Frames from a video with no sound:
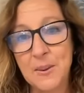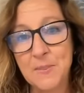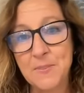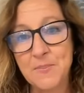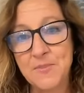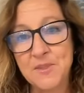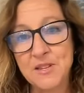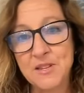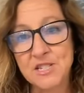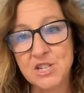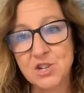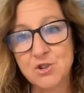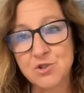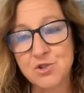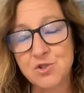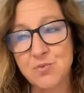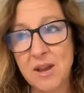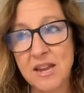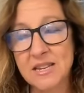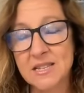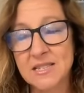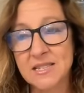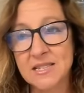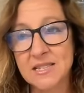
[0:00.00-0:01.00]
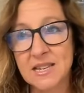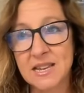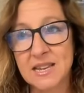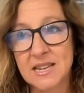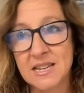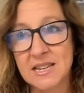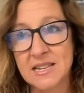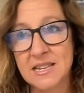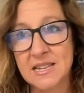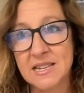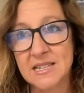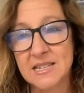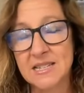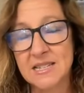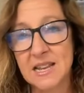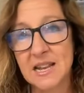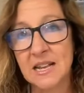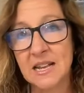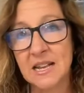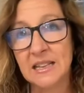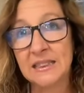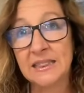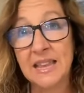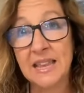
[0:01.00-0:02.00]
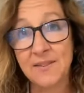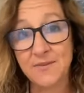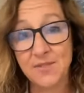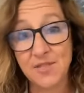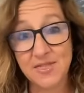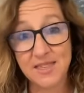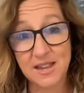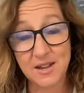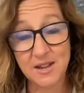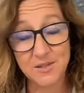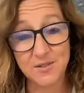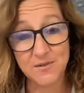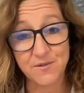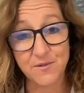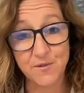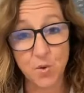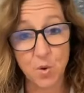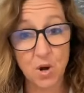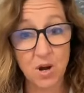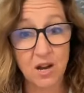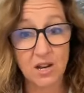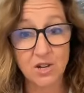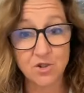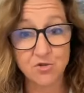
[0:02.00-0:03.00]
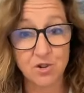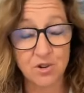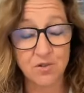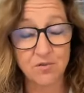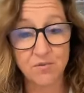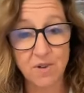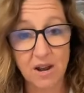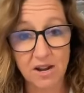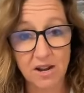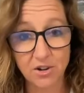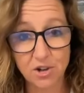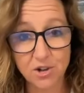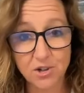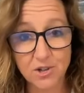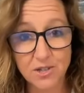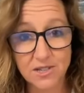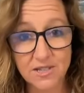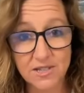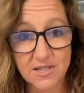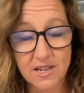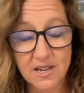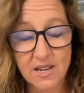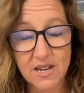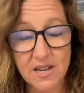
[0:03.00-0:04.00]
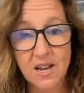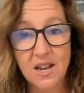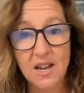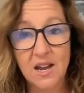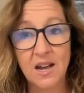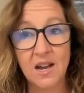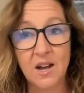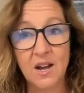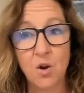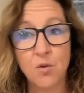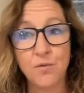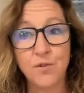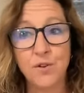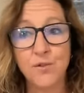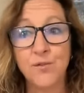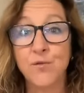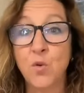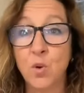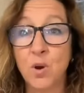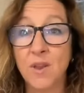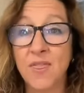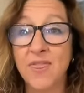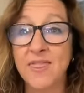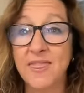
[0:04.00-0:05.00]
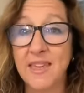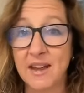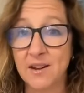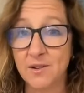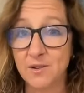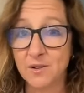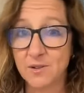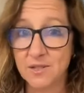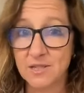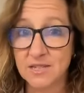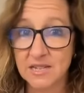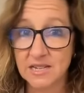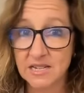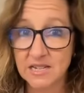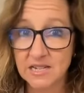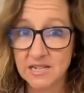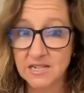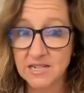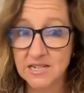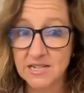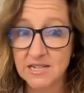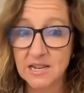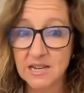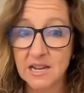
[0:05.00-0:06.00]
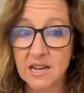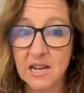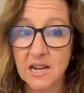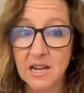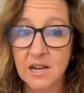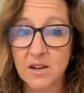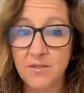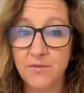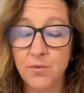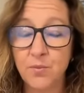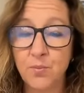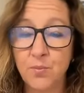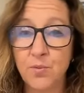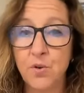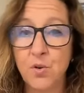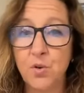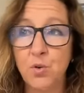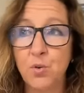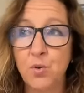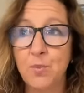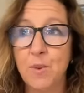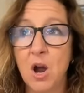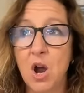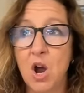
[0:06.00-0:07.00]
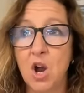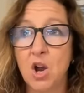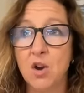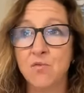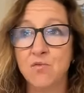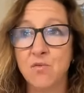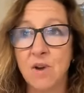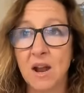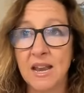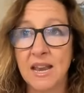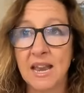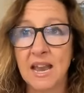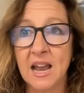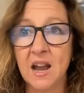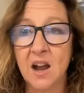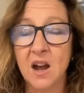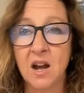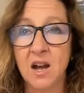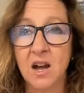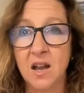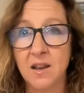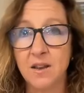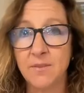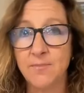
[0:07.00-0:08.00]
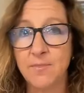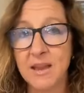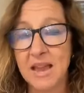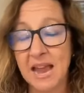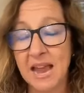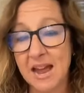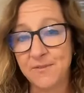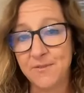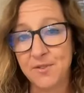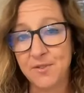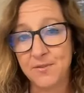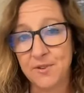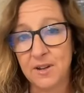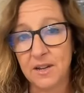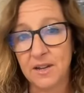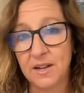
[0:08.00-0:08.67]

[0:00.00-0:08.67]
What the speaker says: This year's race is 11,400 runners, over 4,000 of whom are running on behalf of